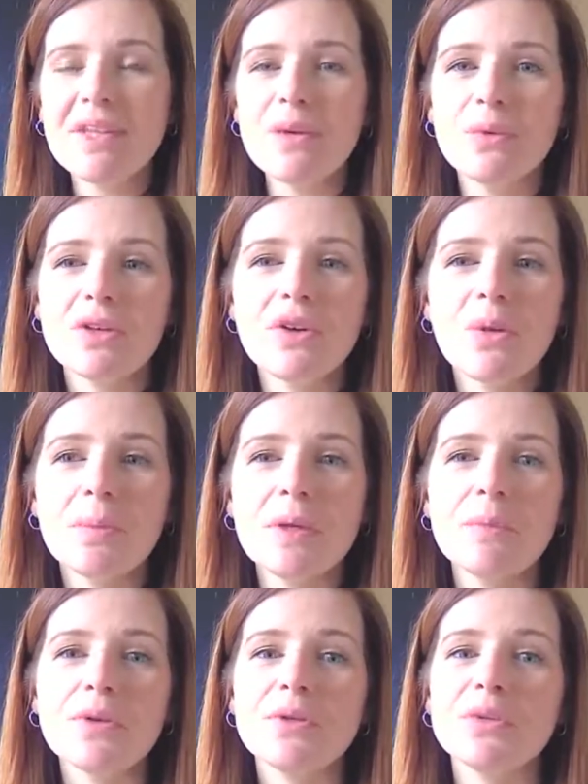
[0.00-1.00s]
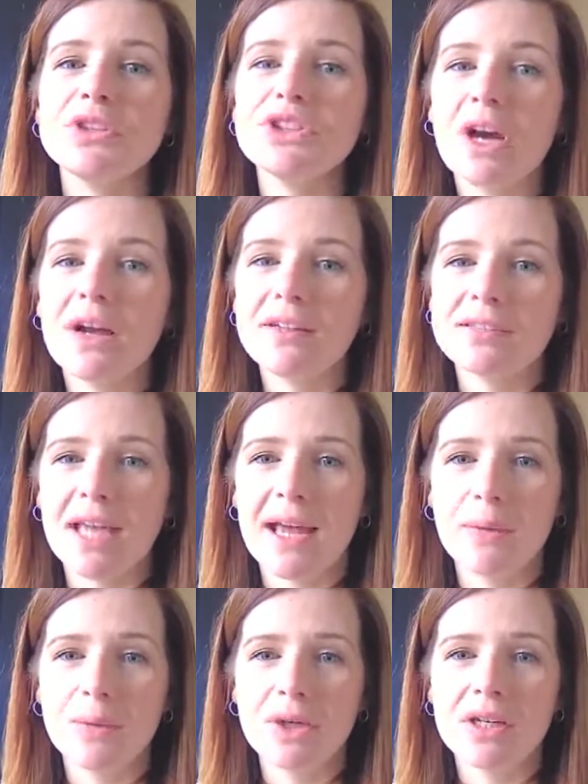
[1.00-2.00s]
We've got people who are
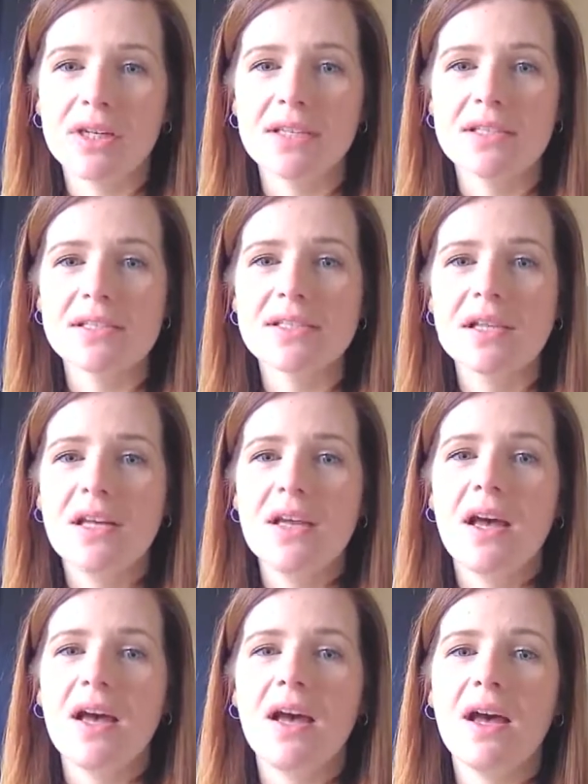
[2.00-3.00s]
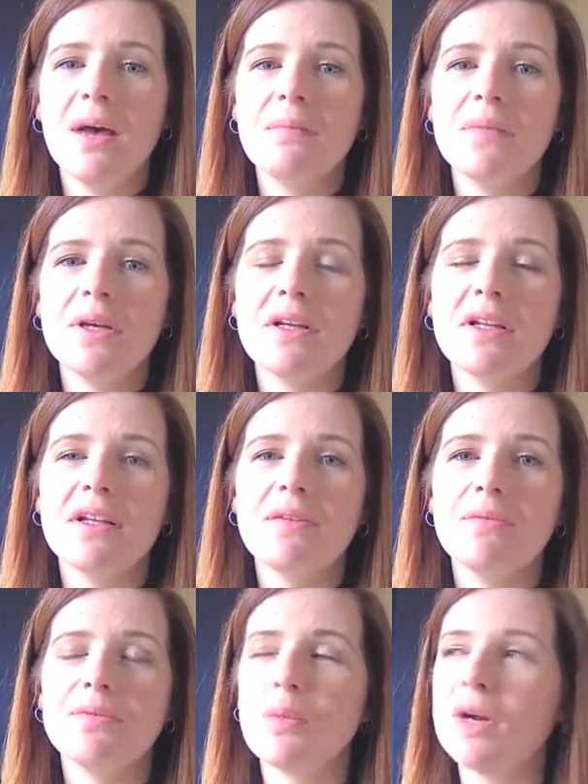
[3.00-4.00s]
childcare workers.
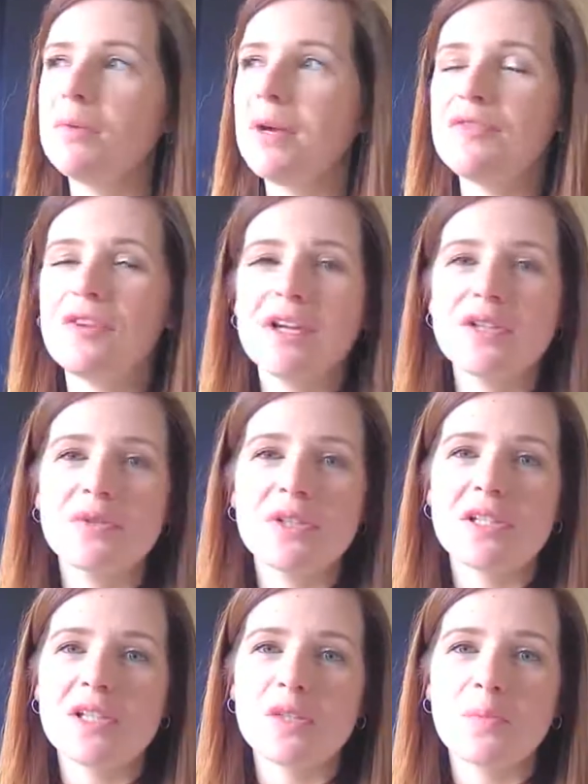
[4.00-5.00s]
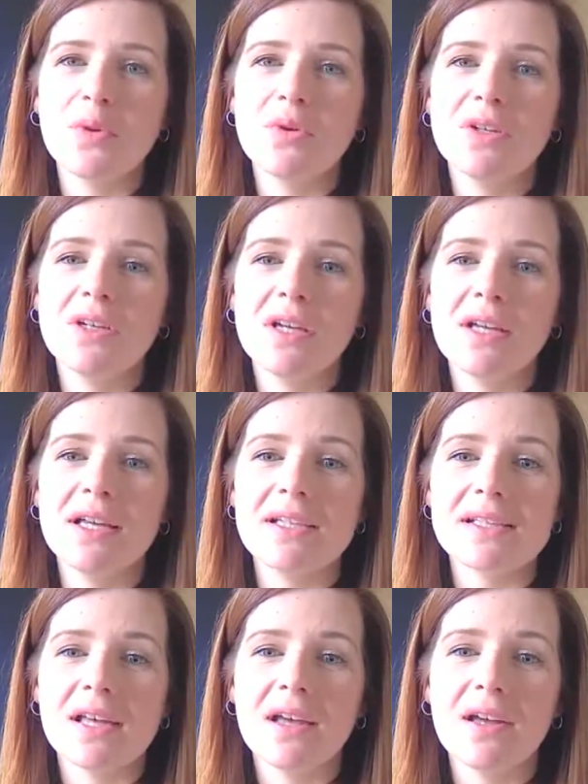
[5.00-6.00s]
One of my friends who does Usborne
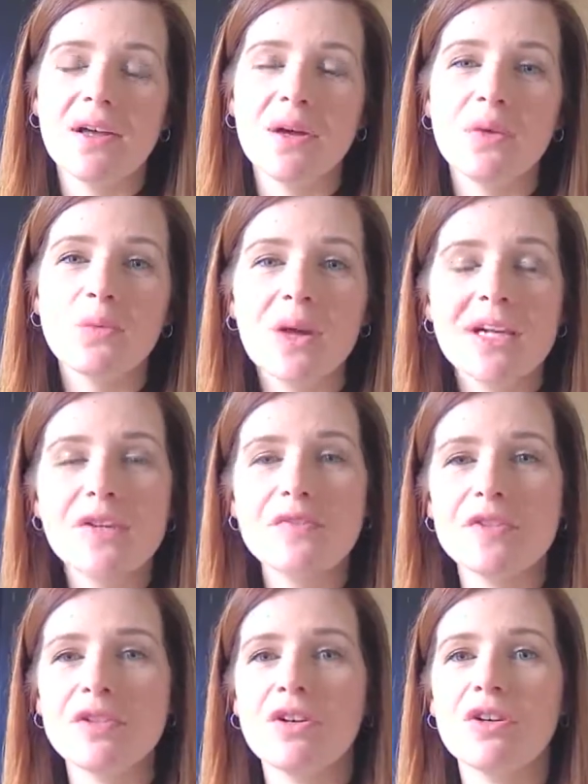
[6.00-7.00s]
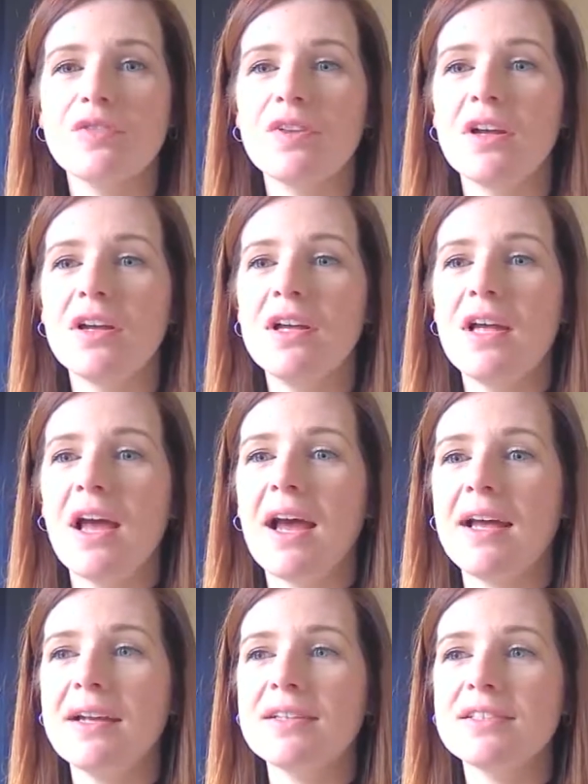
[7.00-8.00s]
is a wedding photographer,
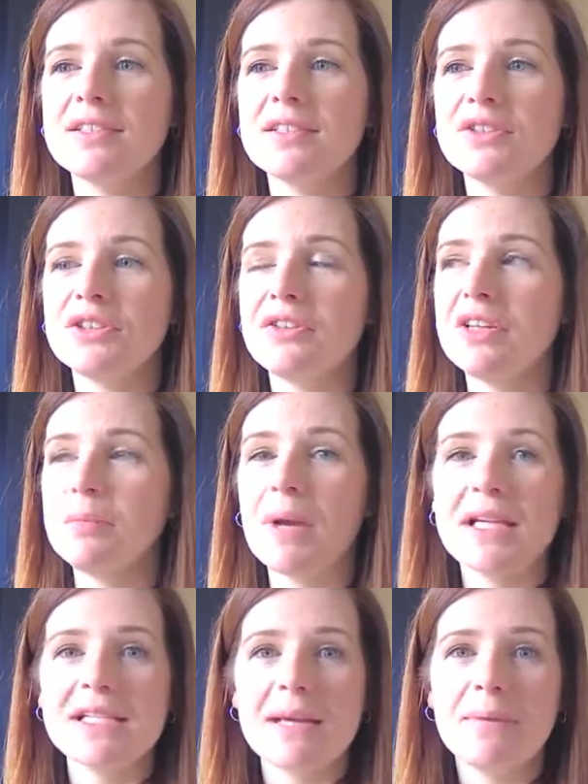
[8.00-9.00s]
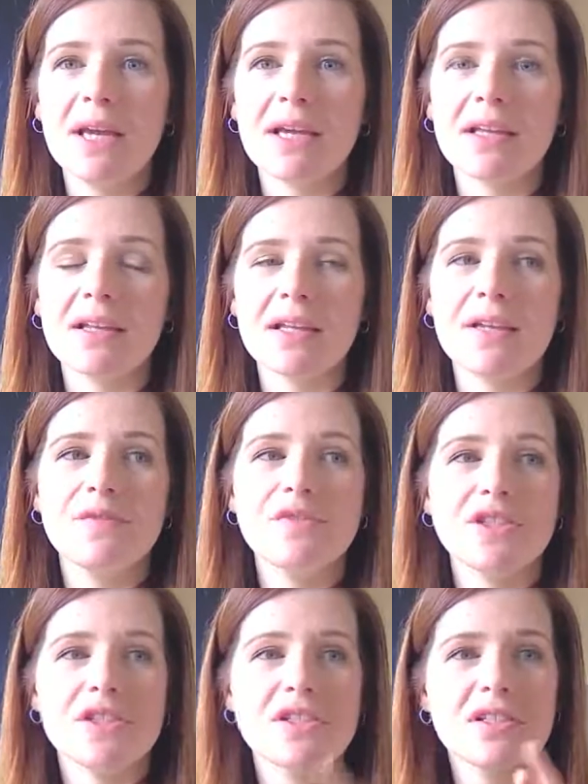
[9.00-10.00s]
and during the pandemic they've
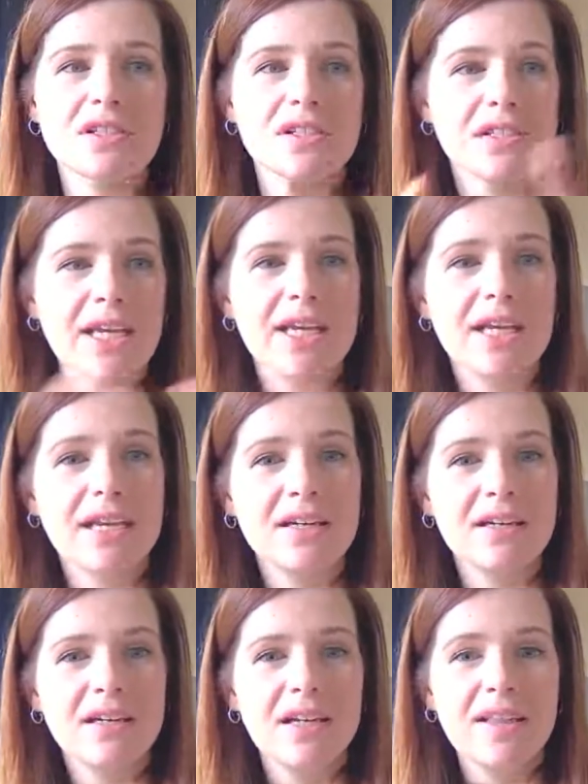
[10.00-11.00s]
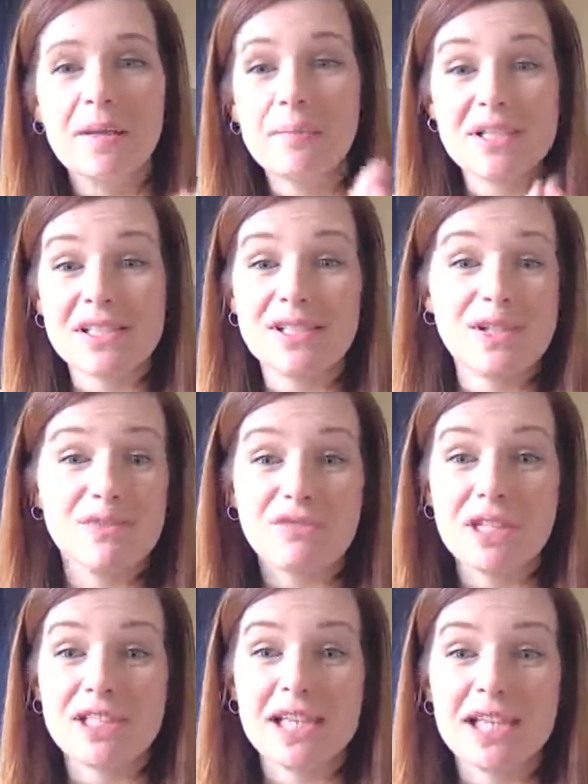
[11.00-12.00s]
just taken their business has
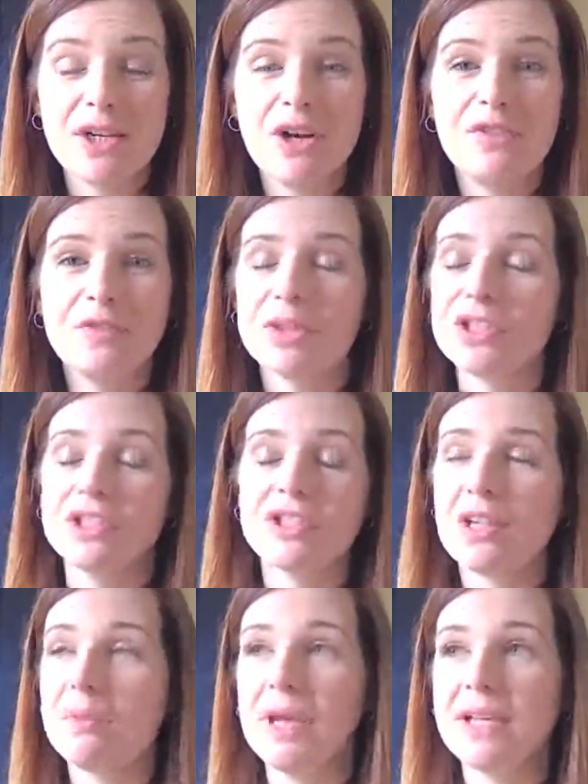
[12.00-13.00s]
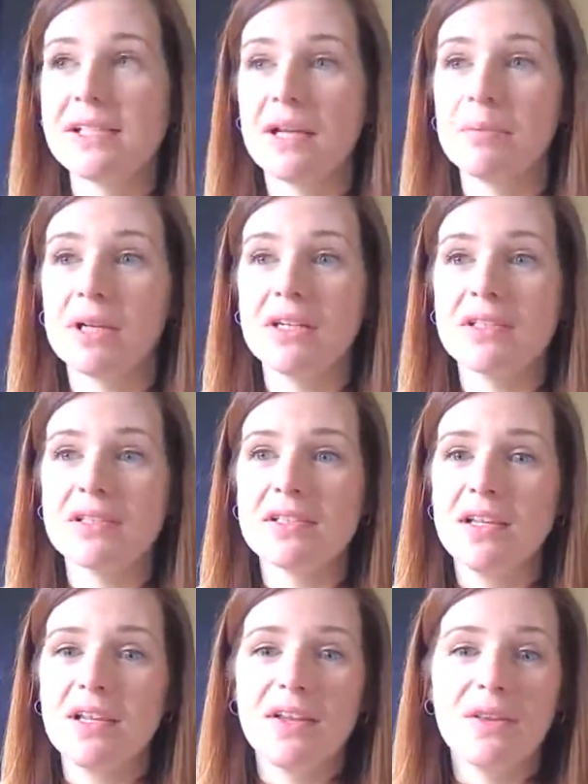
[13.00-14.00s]
really taken off, which is amazing because
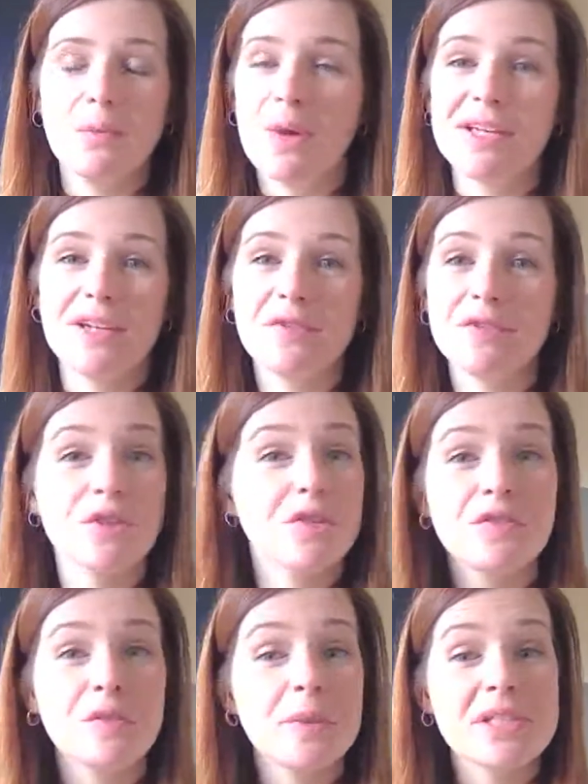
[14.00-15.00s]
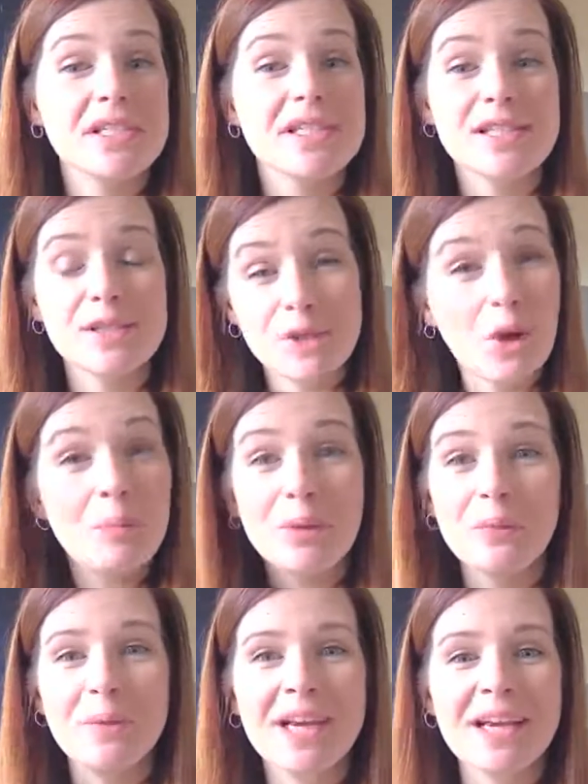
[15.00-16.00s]
wedding photography business is not
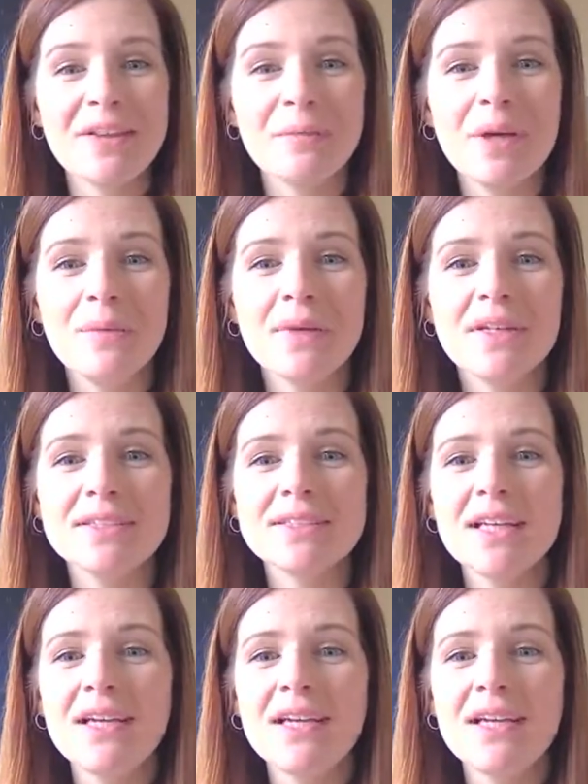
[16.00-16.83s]
booming at the moment.